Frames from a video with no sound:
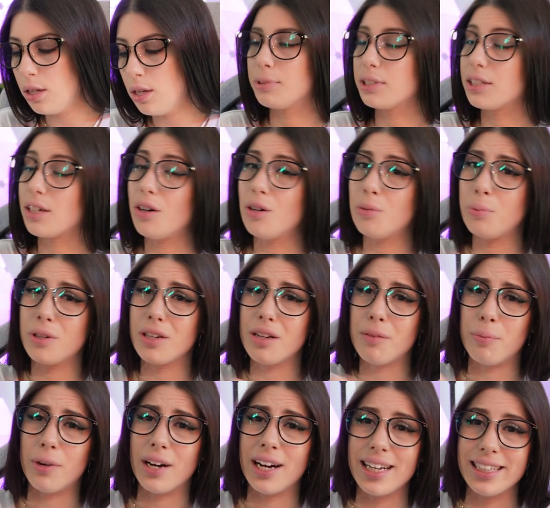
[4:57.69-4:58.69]
but the whole point of
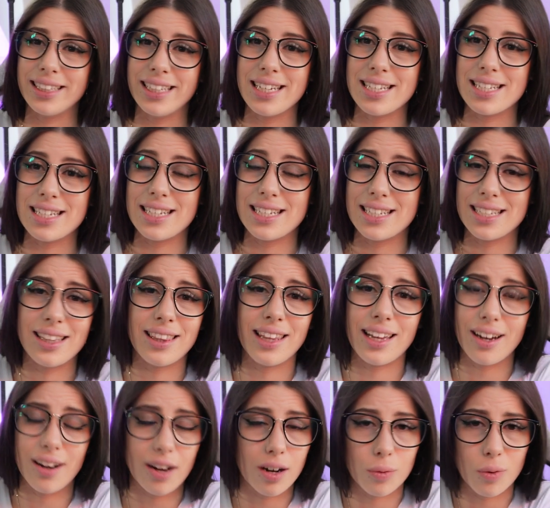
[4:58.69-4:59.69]
buying these is that they
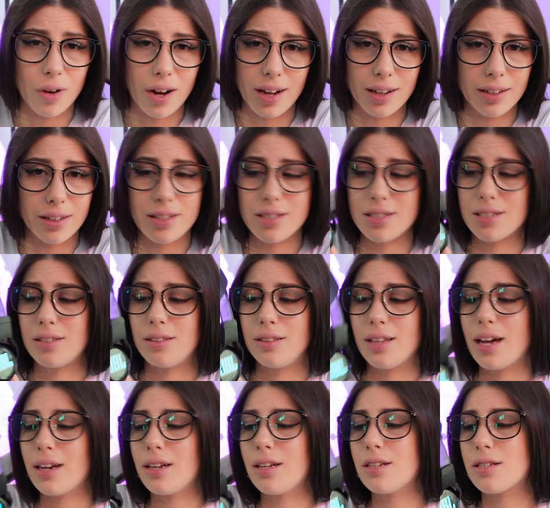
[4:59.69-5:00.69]
are wireless.
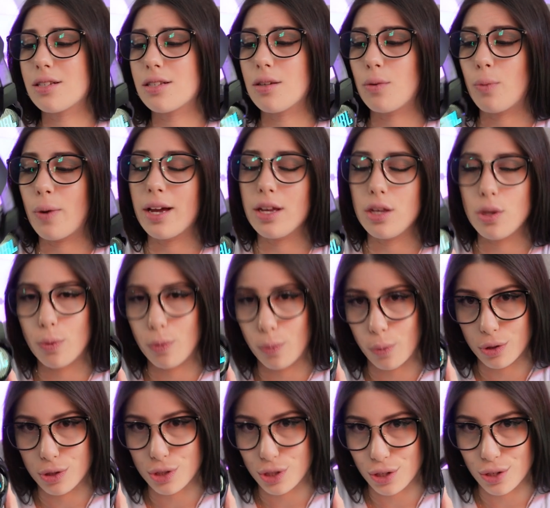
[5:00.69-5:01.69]
That is the way you would
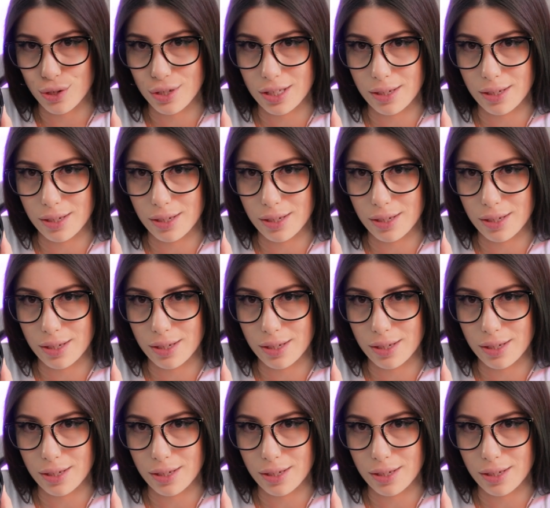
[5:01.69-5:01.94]
want to use